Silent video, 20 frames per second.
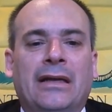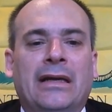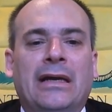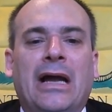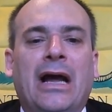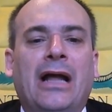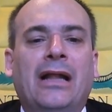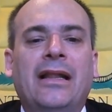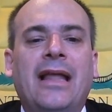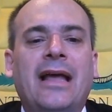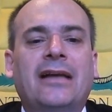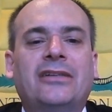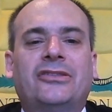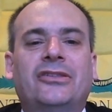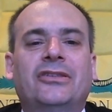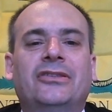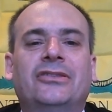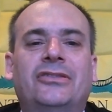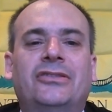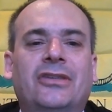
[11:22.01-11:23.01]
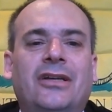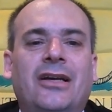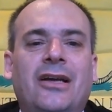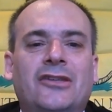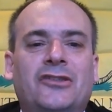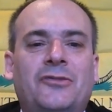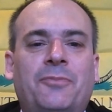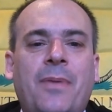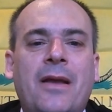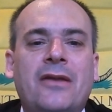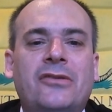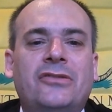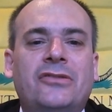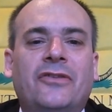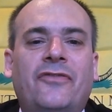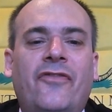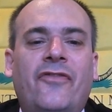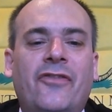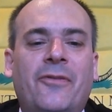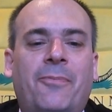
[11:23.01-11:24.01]
Elections, especially
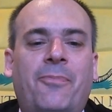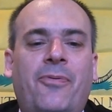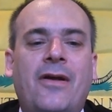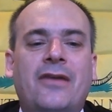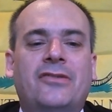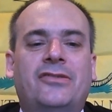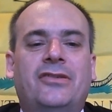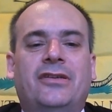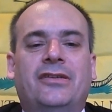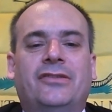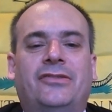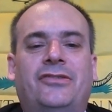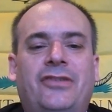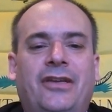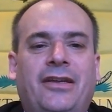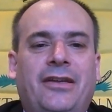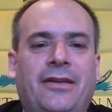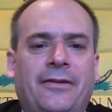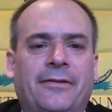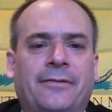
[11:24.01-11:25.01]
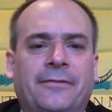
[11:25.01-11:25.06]
for the presidency,